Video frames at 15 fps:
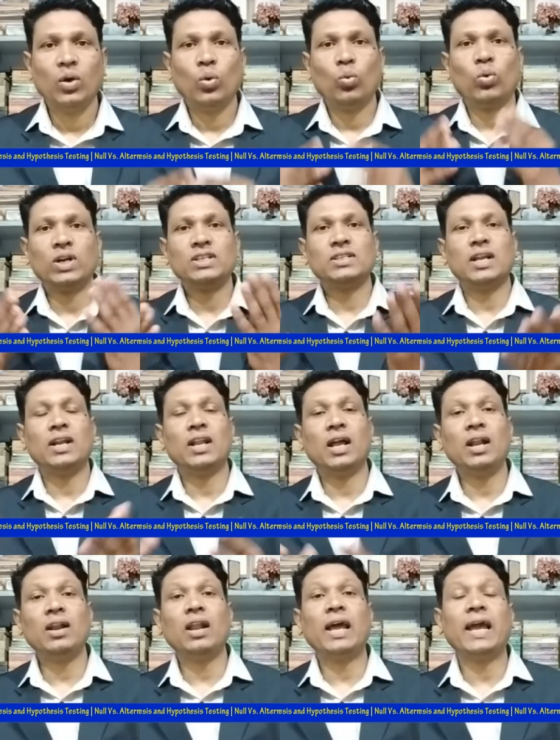what is a
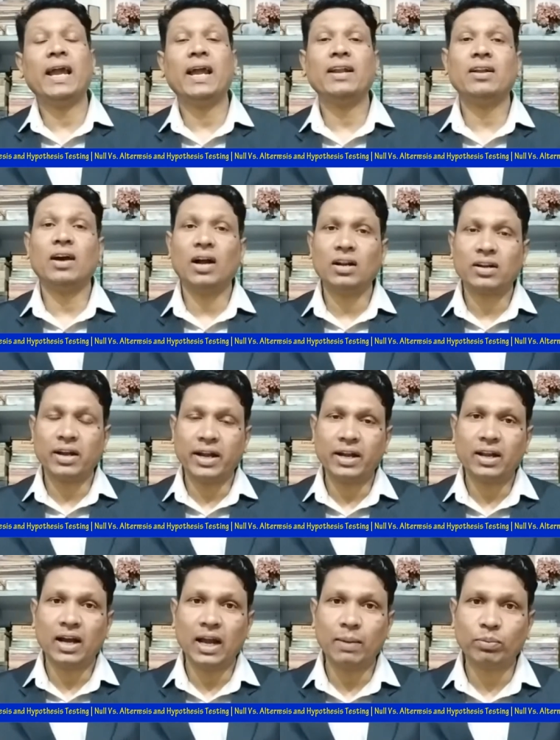null and
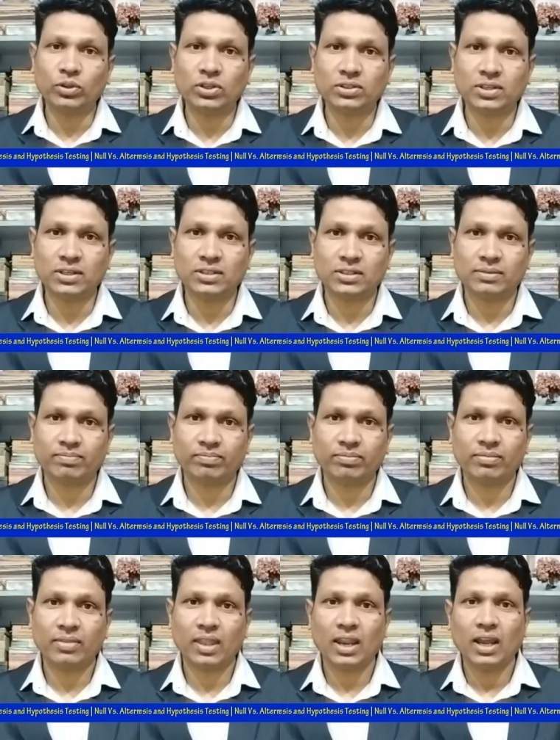alternate hypothesis.
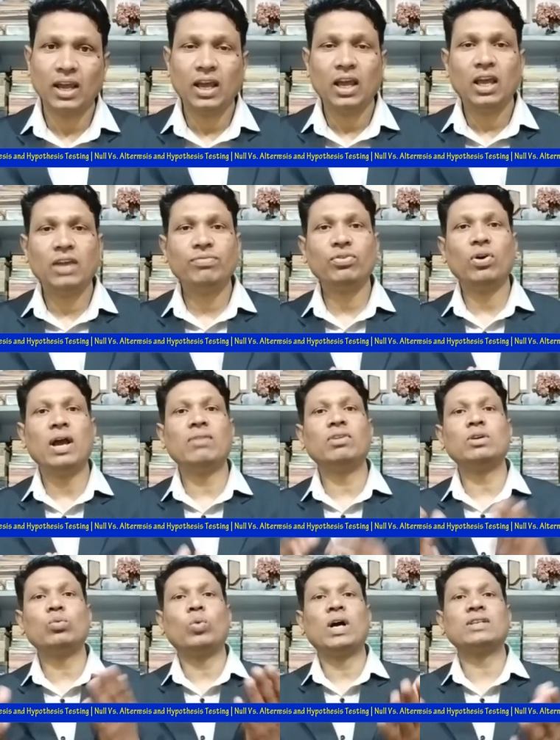If you
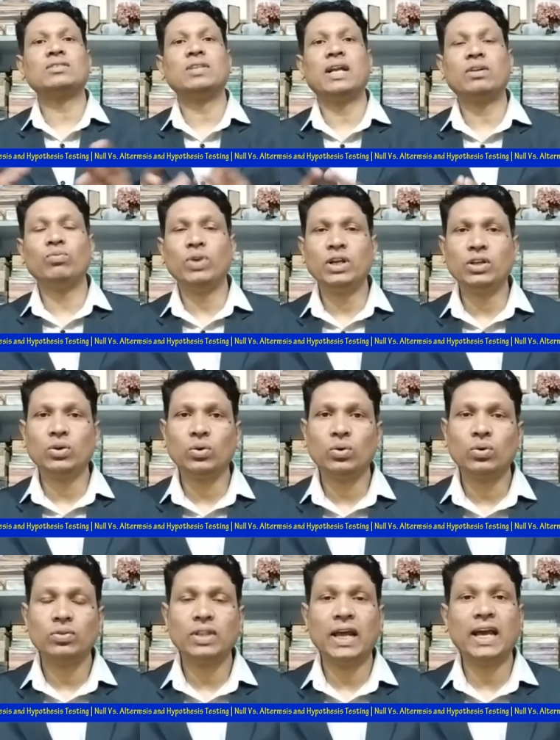haven't watched that video,
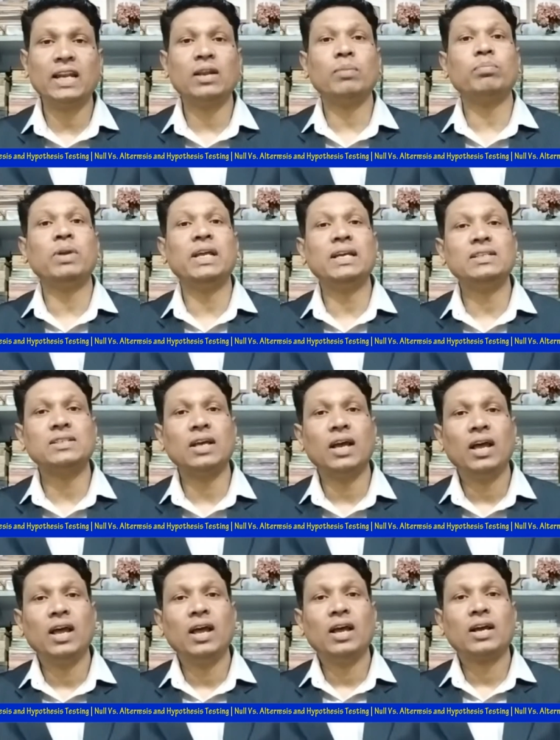then please
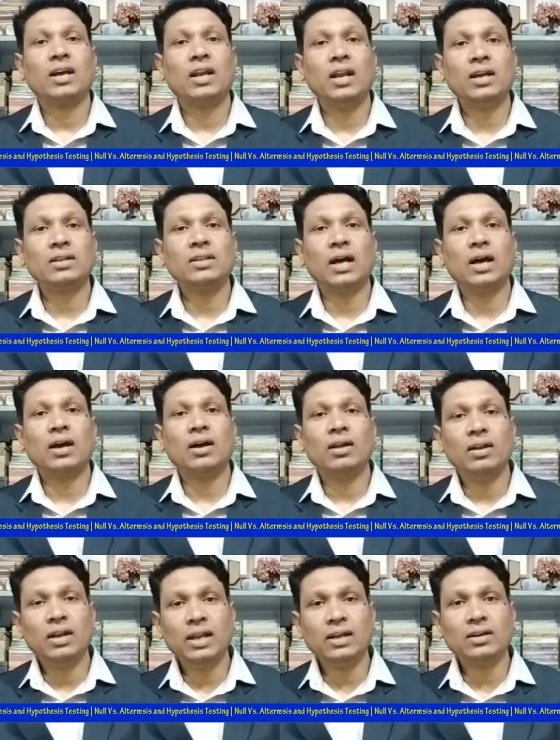click the
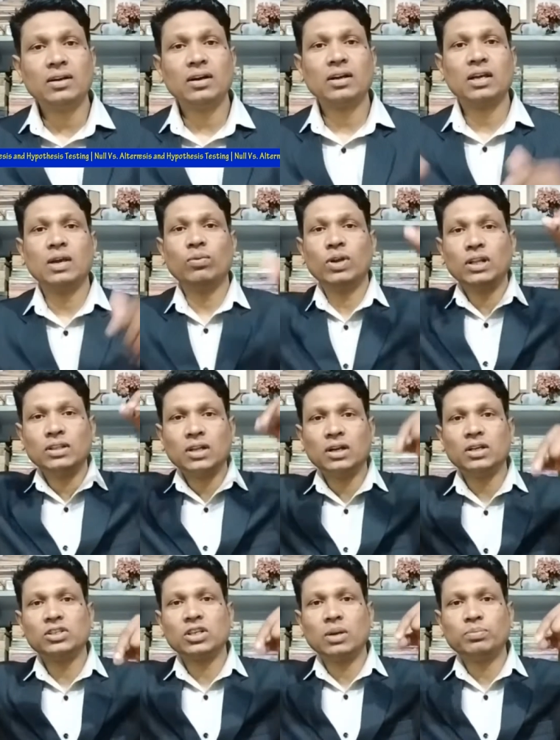link given in the
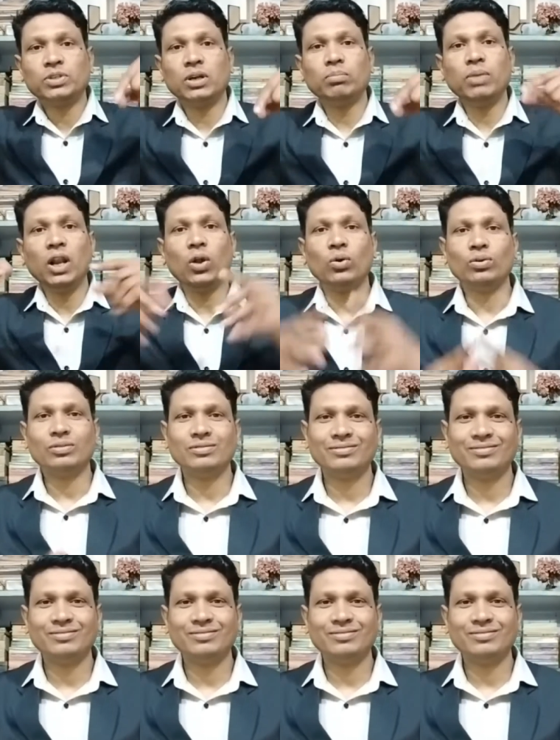description below.